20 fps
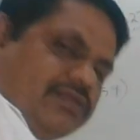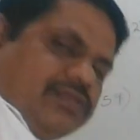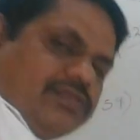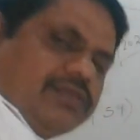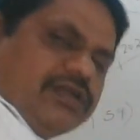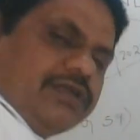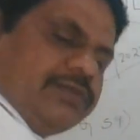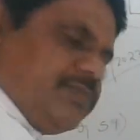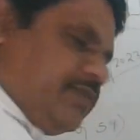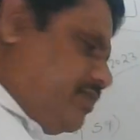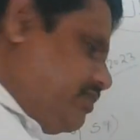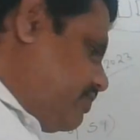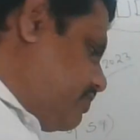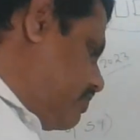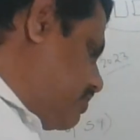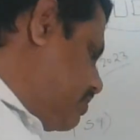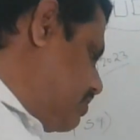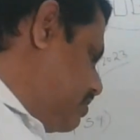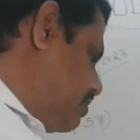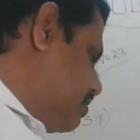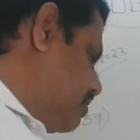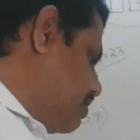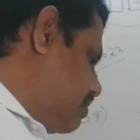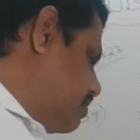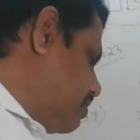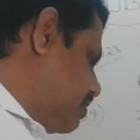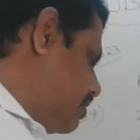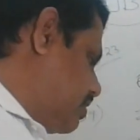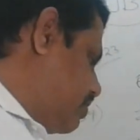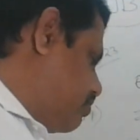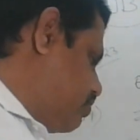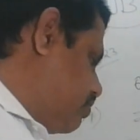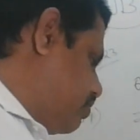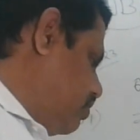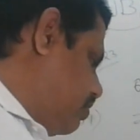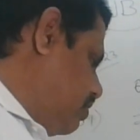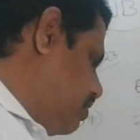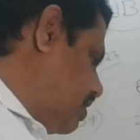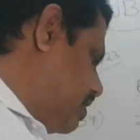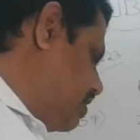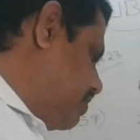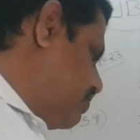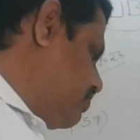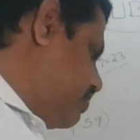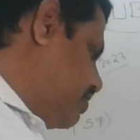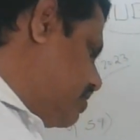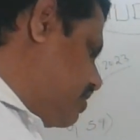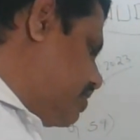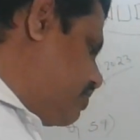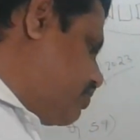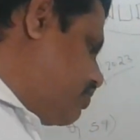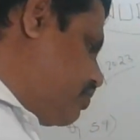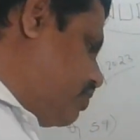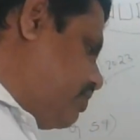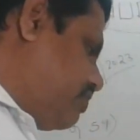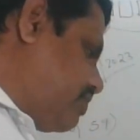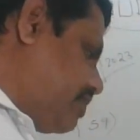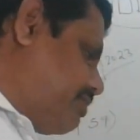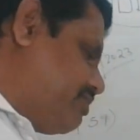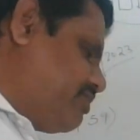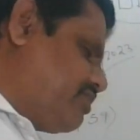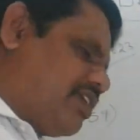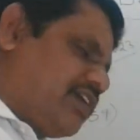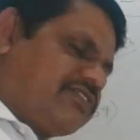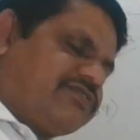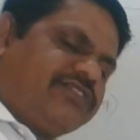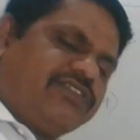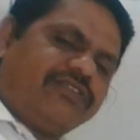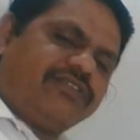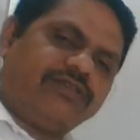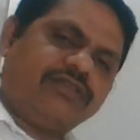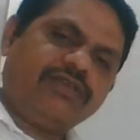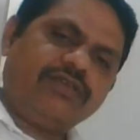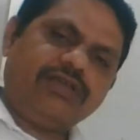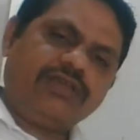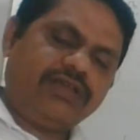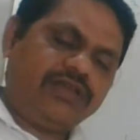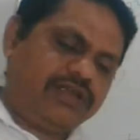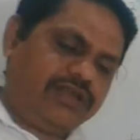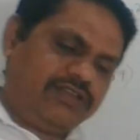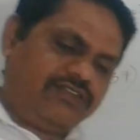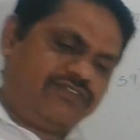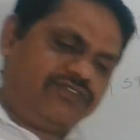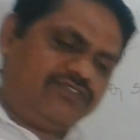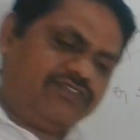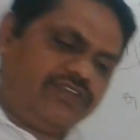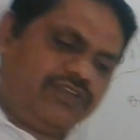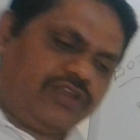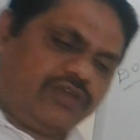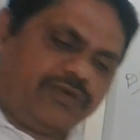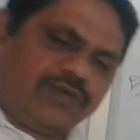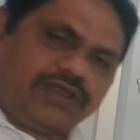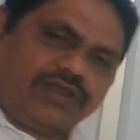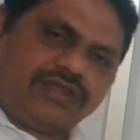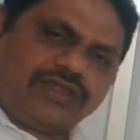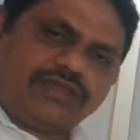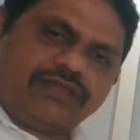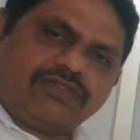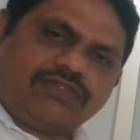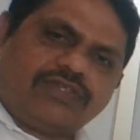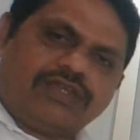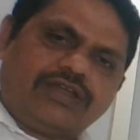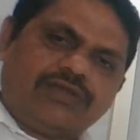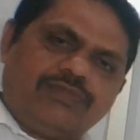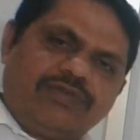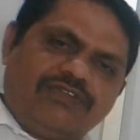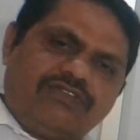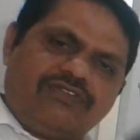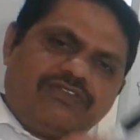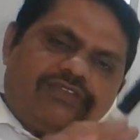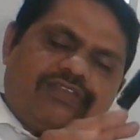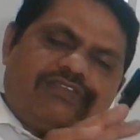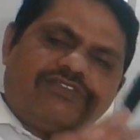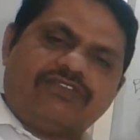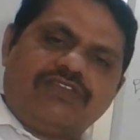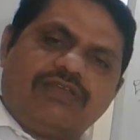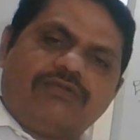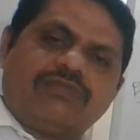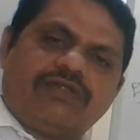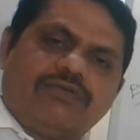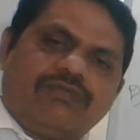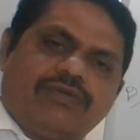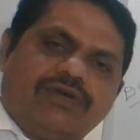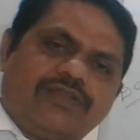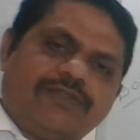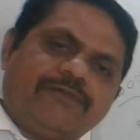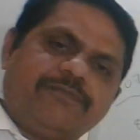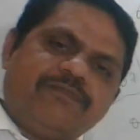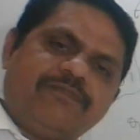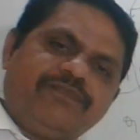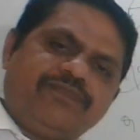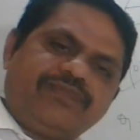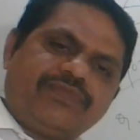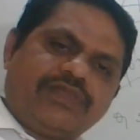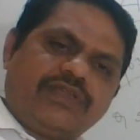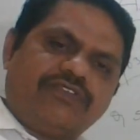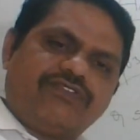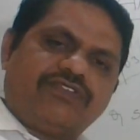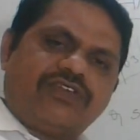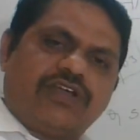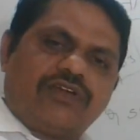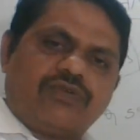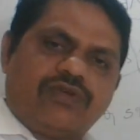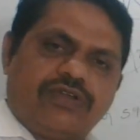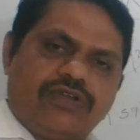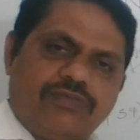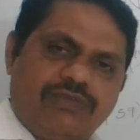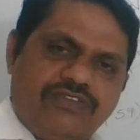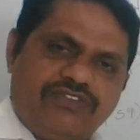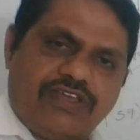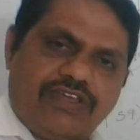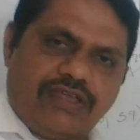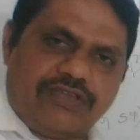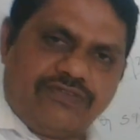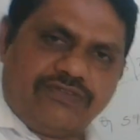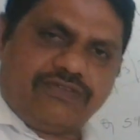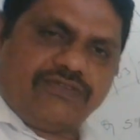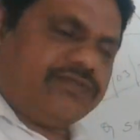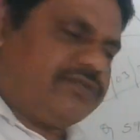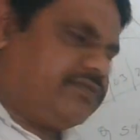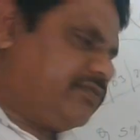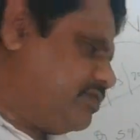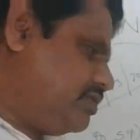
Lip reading: That means there is no addition, there is no subtraction. It's 0 only. That means the same number. It's not going to be changed.